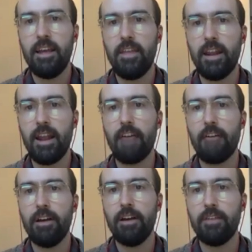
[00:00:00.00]
that an
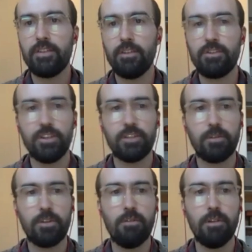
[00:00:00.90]
era of socialist
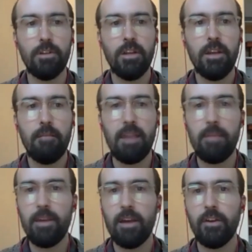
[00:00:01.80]
renewal may
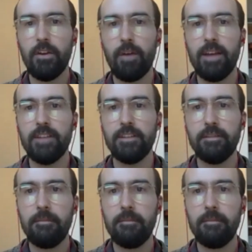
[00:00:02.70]
be on the horizon.